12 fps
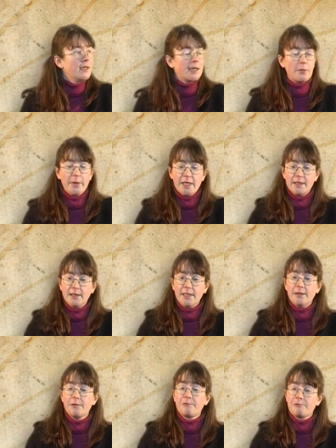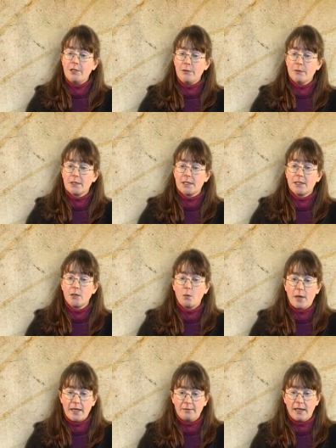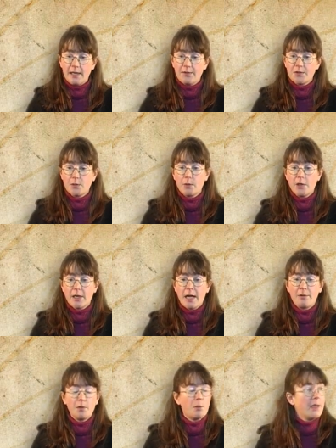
Now, we can link the frequency and the wavelength to work out the